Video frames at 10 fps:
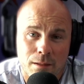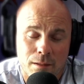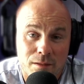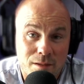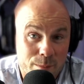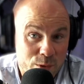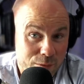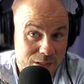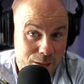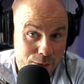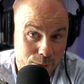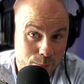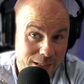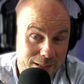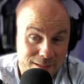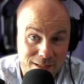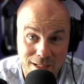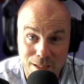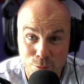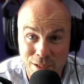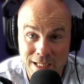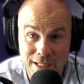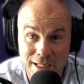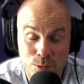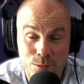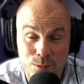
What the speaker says: It's time to return back to the here and now.